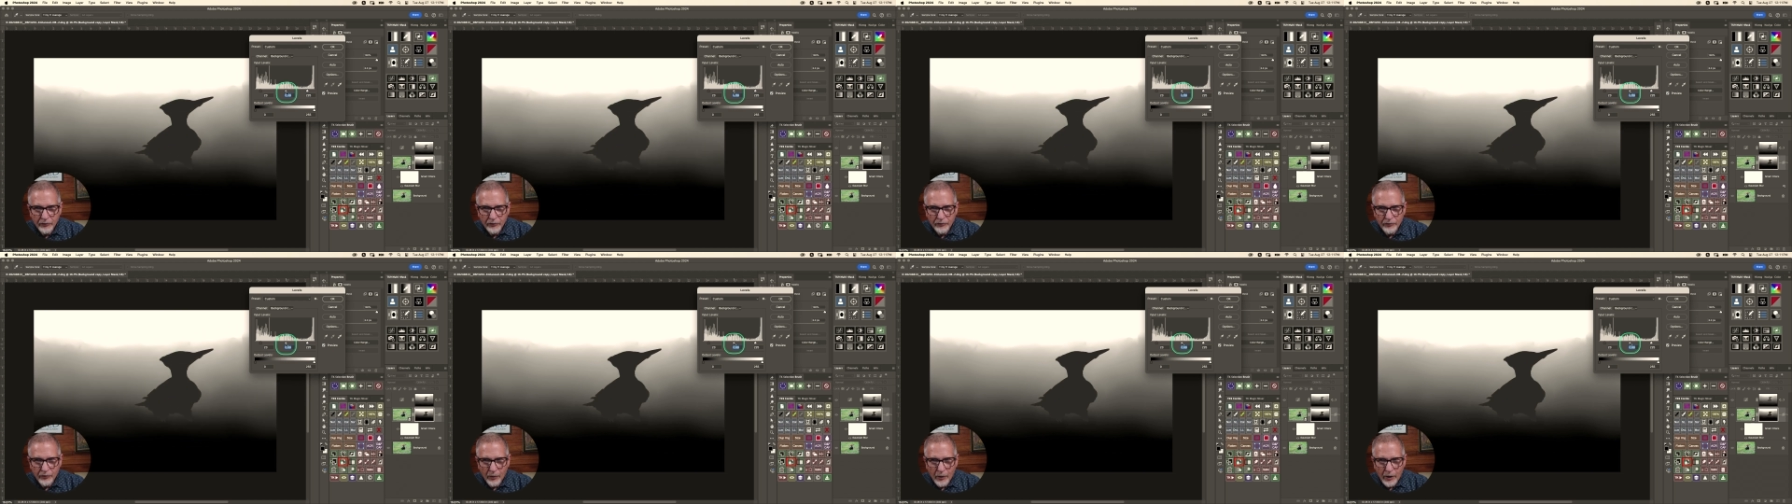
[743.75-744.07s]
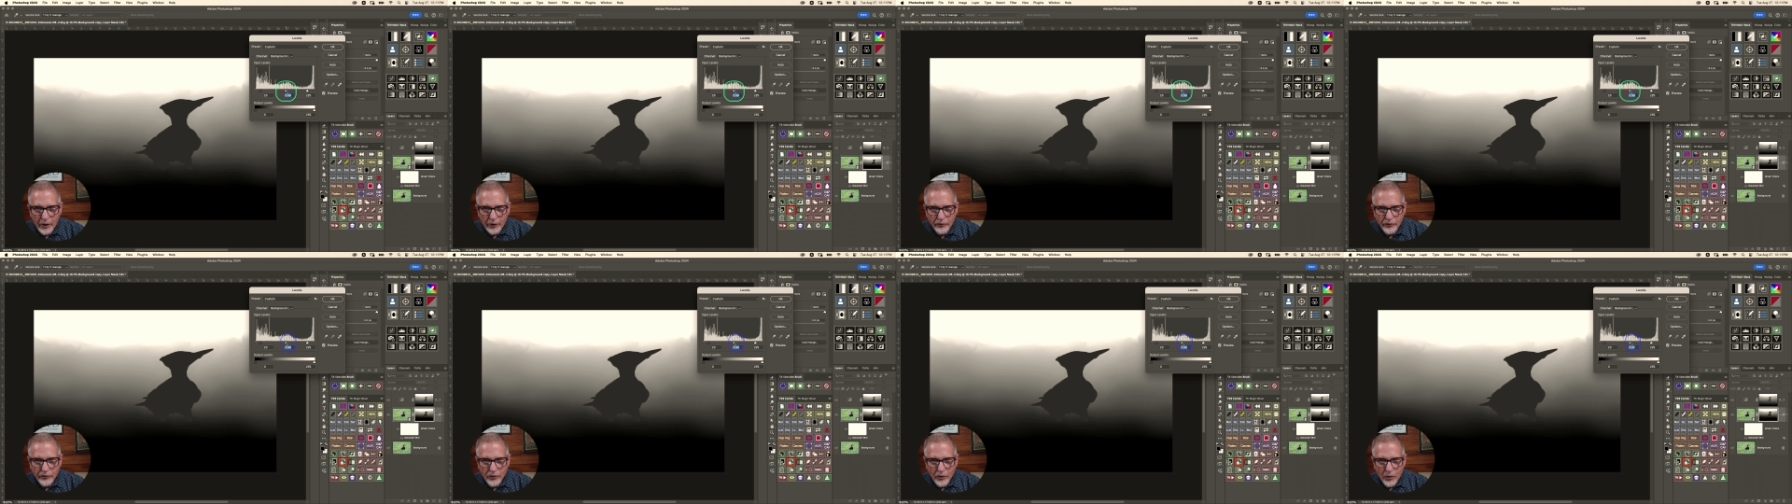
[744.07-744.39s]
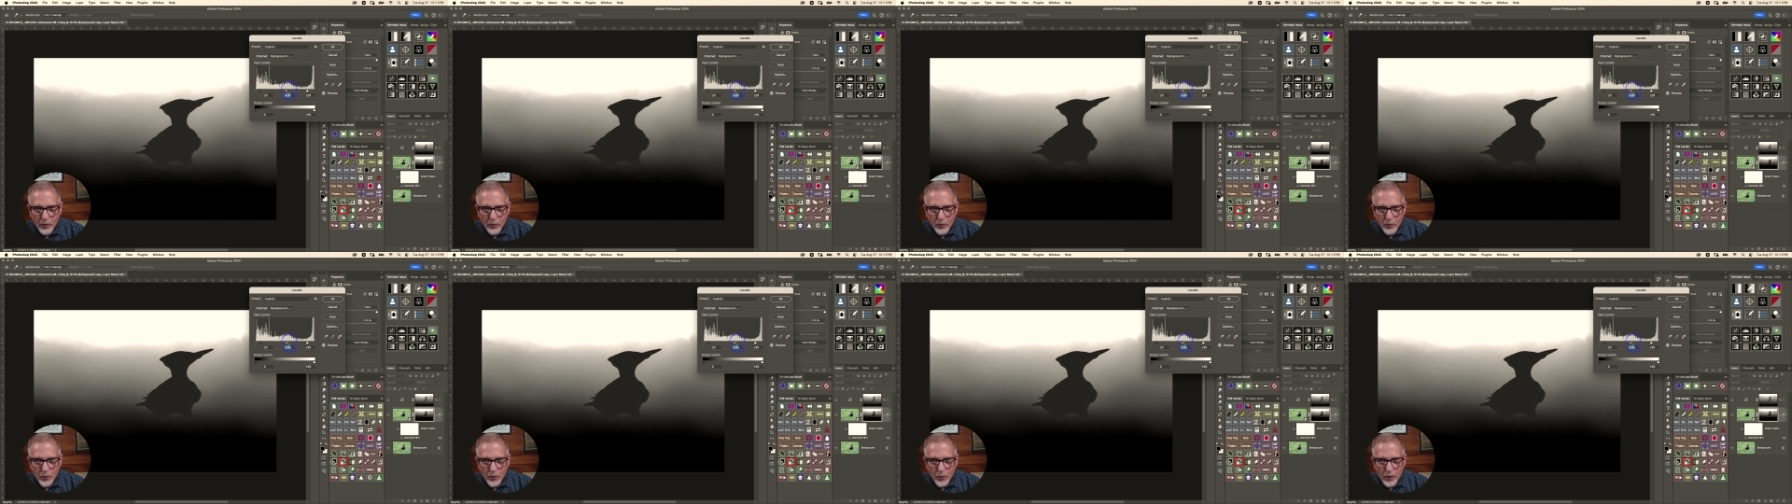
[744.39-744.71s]
So I
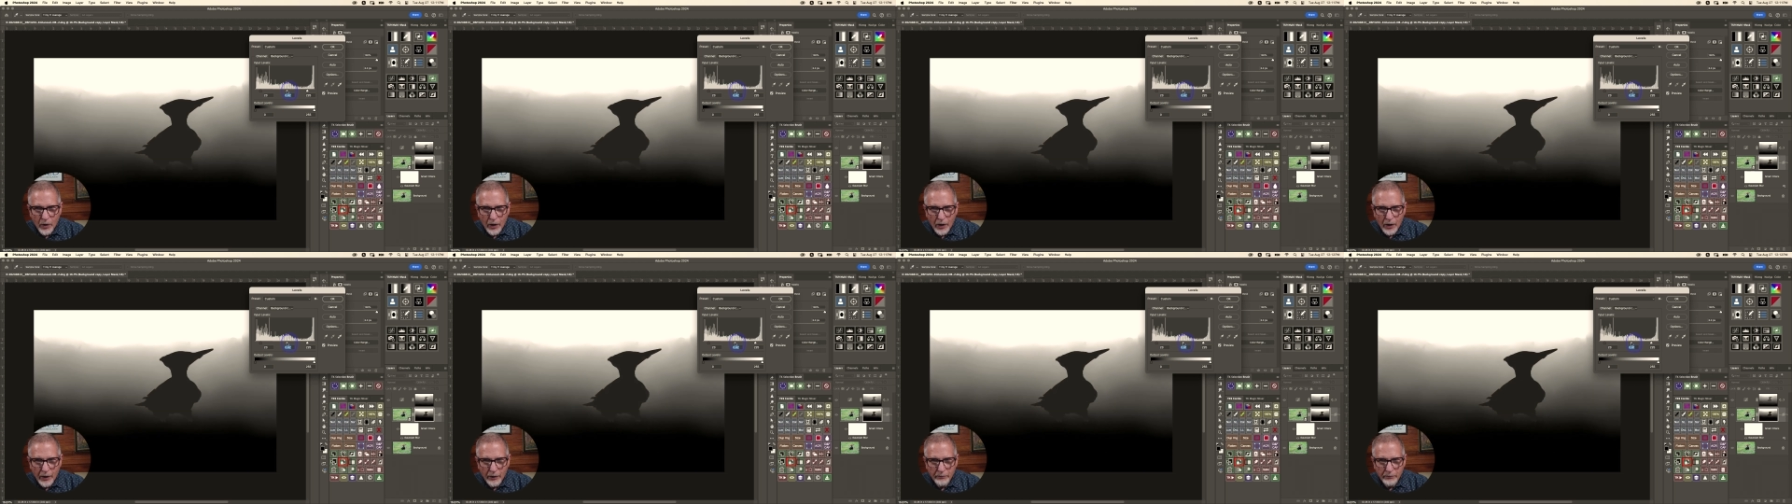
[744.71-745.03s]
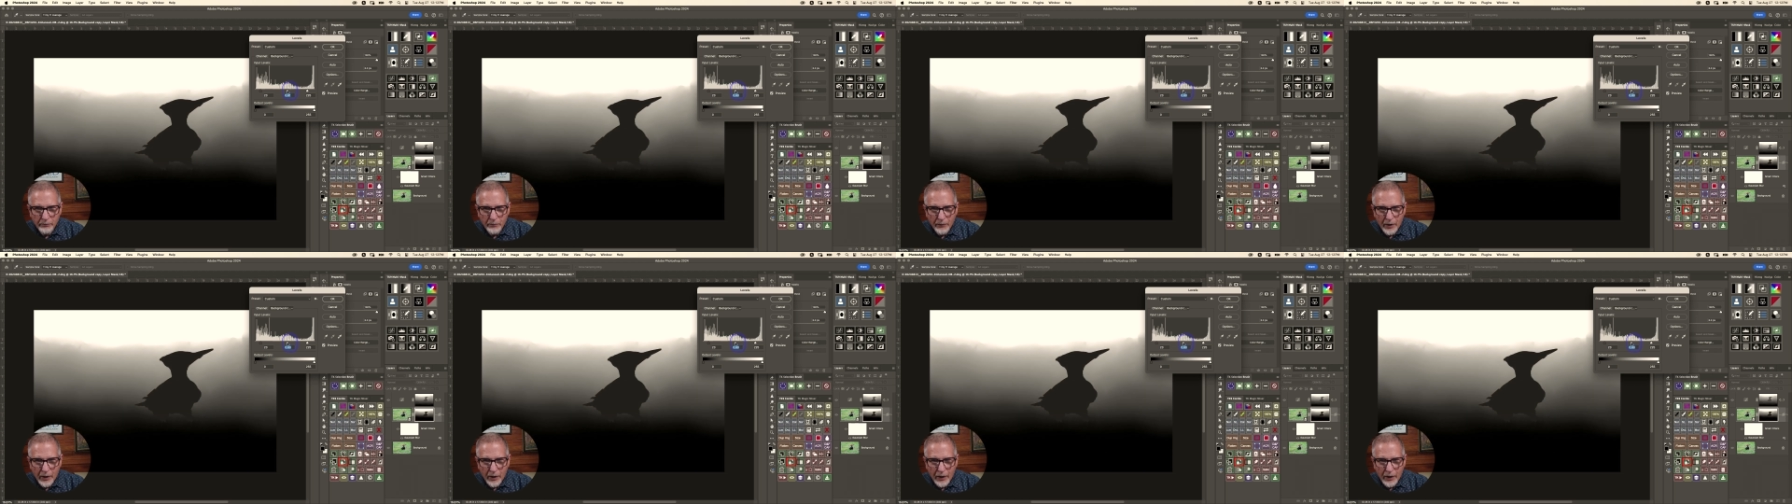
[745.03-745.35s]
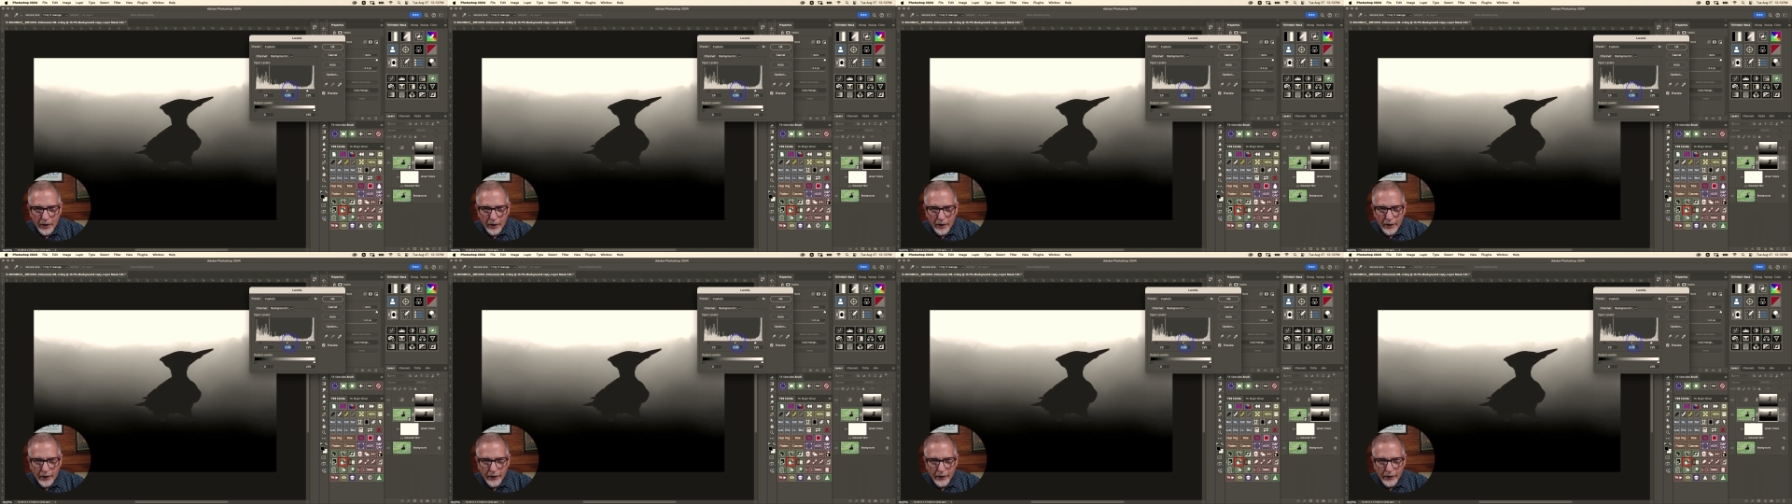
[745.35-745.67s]
don't want
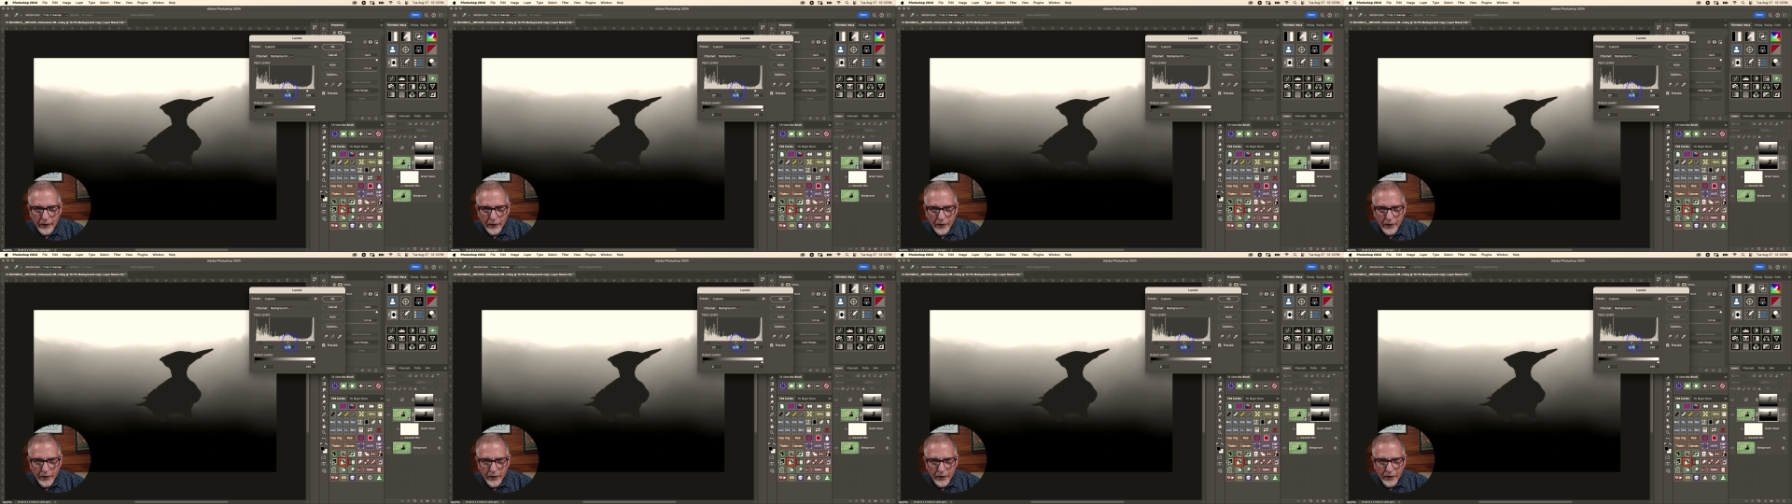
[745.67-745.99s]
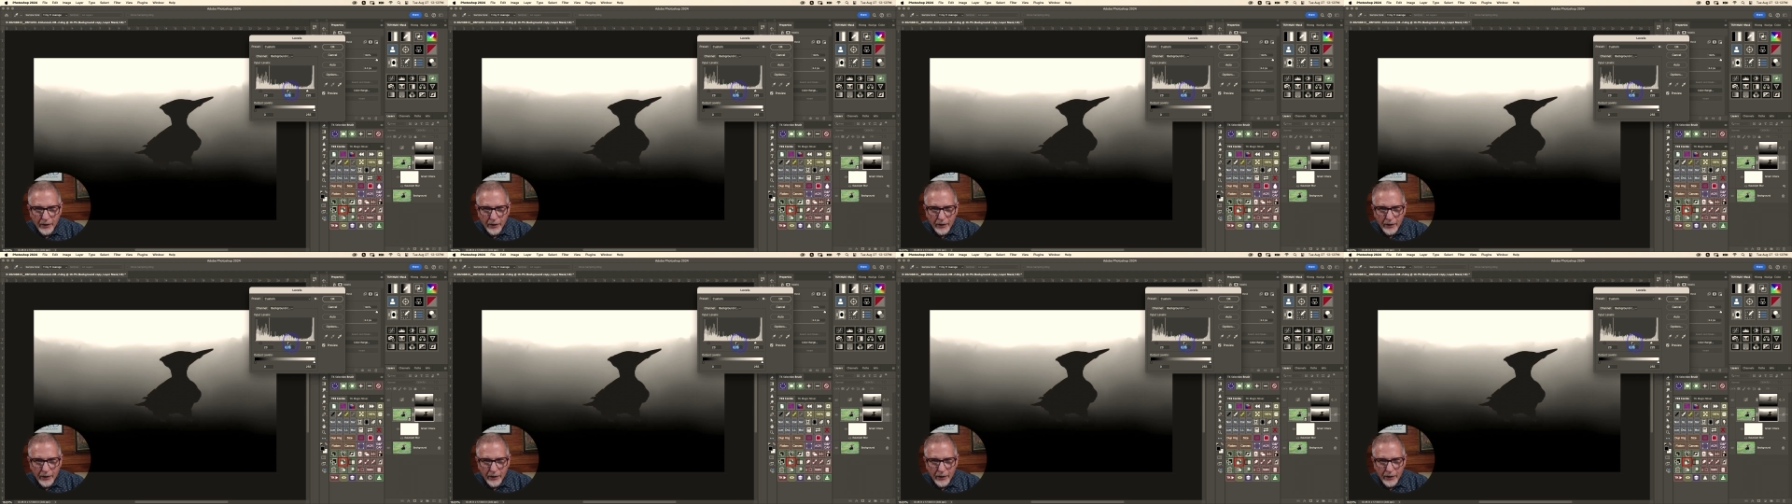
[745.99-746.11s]
my